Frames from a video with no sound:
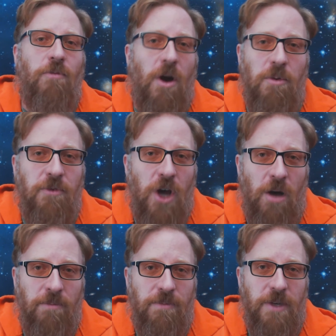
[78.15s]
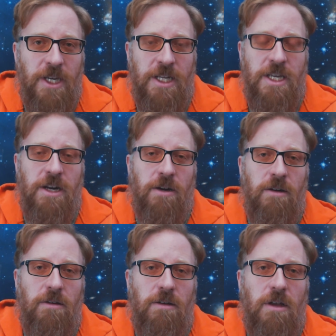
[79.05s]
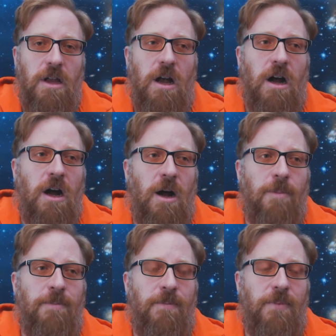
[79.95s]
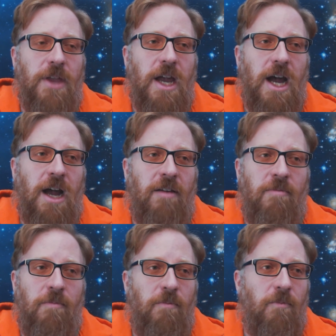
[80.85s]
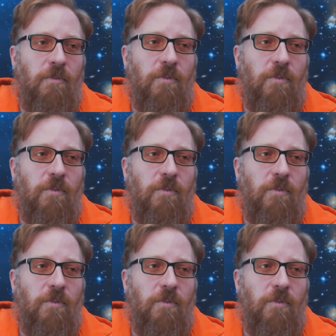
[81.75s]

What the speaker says: far we've come in a year. I'm, and